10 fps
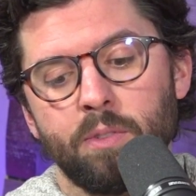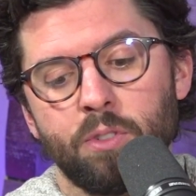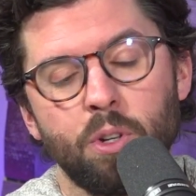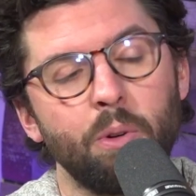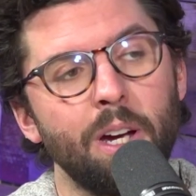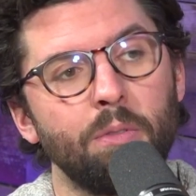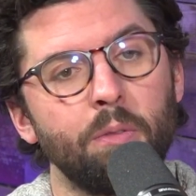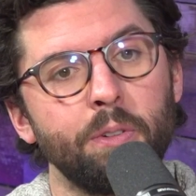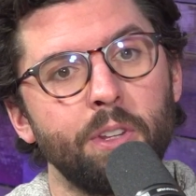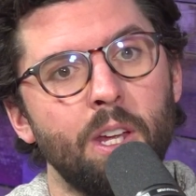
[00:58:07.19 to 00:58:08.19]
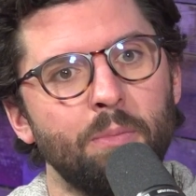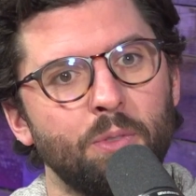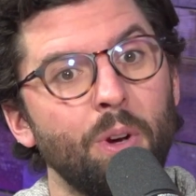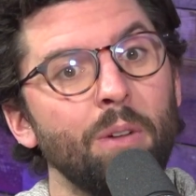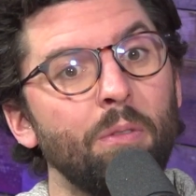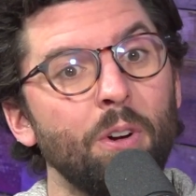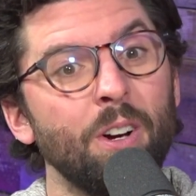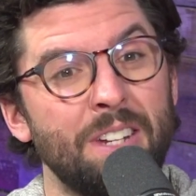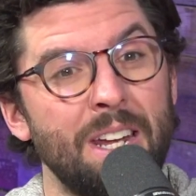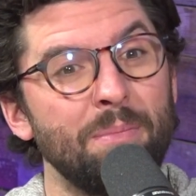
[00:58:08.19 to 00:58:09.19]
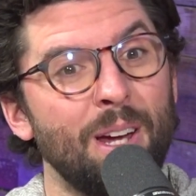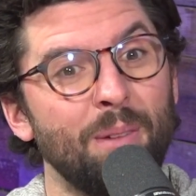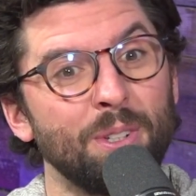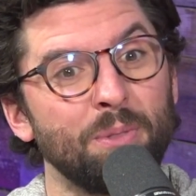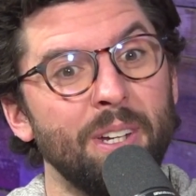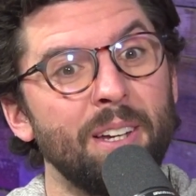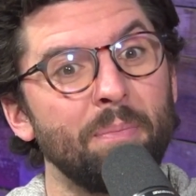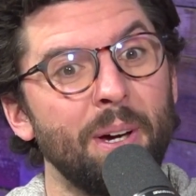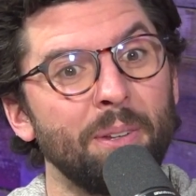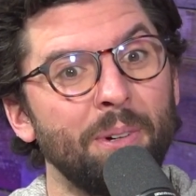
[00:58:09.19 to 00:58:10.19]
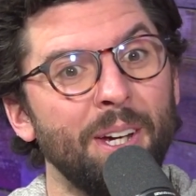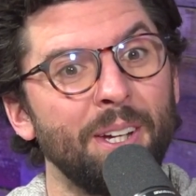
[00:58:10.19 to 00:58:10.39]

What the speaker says: So grateful for them. Grateful for our team time this week, by the way.